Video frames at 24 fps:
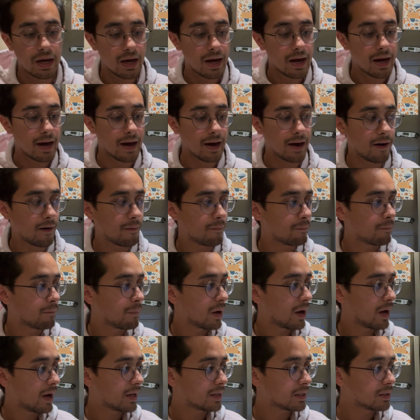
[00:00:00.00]

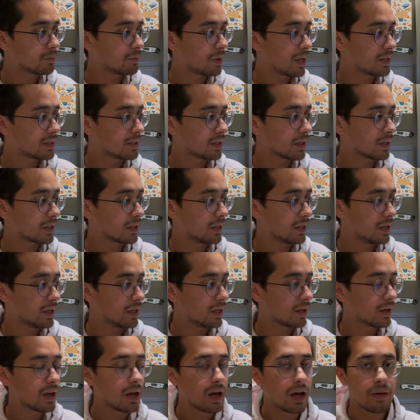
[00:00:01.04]
But
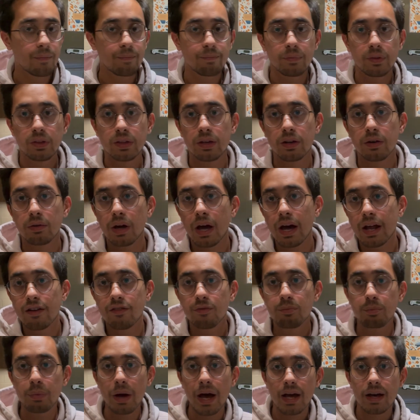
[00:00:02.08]
basically the kind
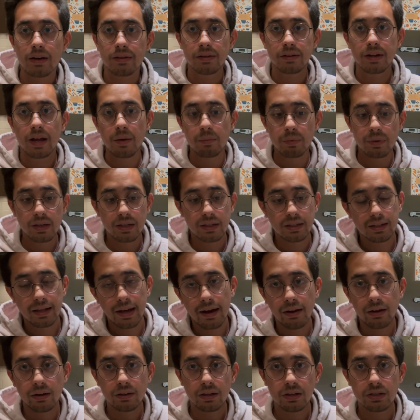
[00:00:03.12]
of back of the napkin
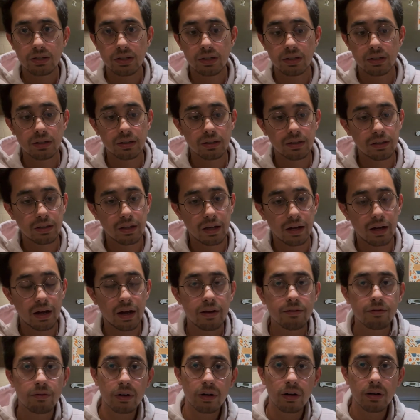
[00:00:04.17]
calculation that
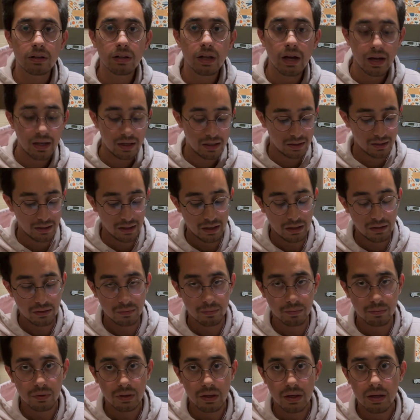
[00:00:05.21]
I've read online
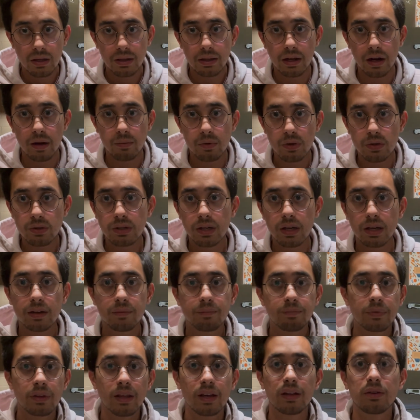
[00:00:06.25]
and that I'm
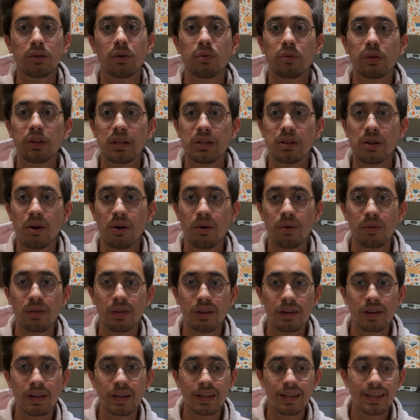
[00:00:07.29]
using, I don't really know
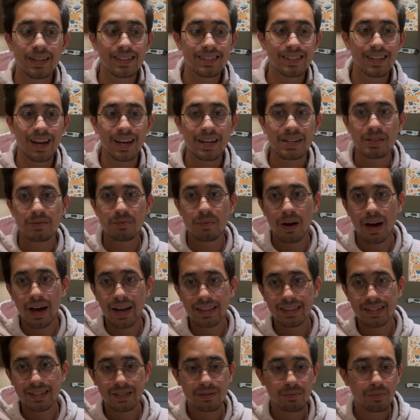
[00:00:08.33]
the science behind
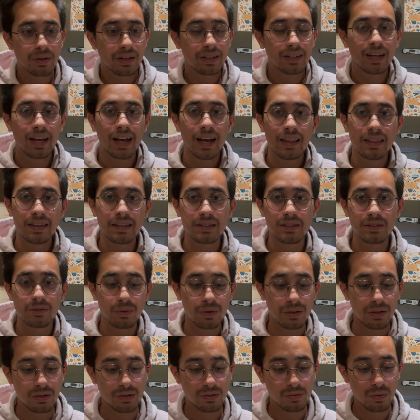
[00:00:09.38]
this, but this is
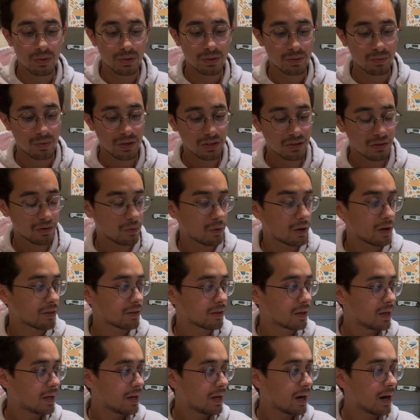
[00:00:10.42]
what you're supposed to measure it with.
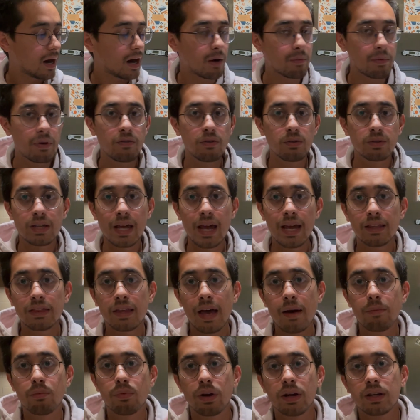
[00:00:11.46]
If you take
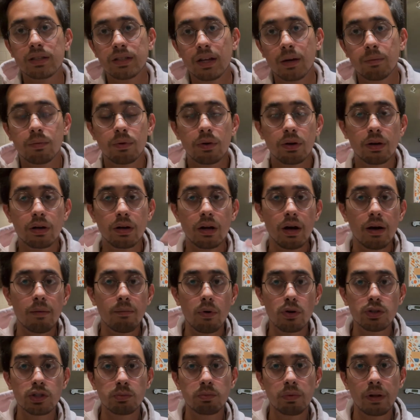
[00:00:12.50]
that Brix number,
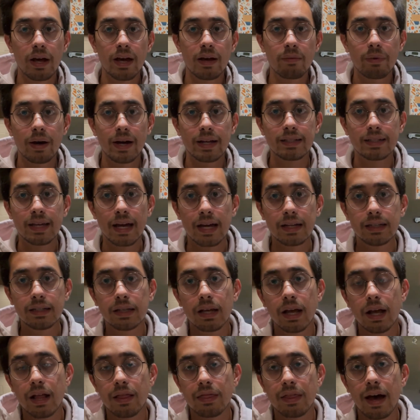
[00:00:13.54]
multiply it by 10,
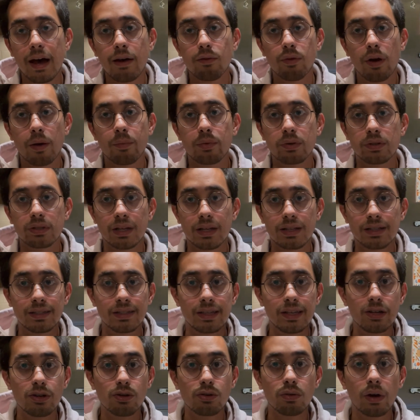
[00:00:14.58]
that represents
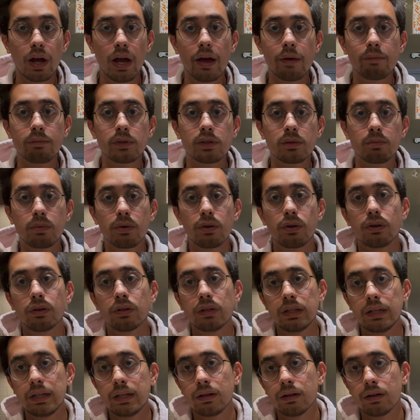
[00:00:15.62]
the grams per
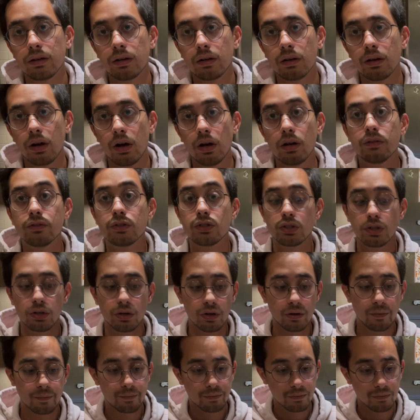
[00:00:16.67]
liter of sugar.